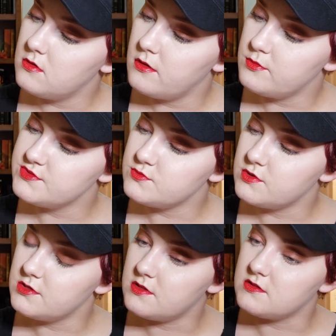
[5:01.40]
I was
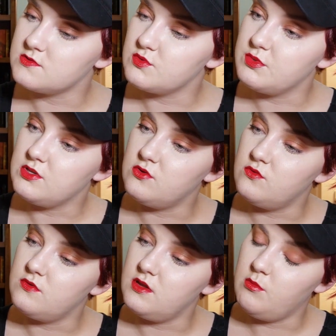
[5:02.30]
worried that this would be too
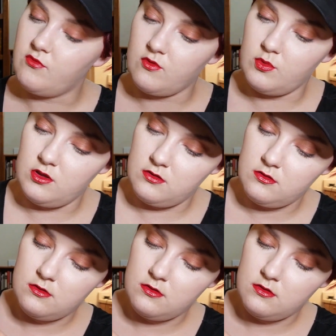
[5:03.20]
deep for me,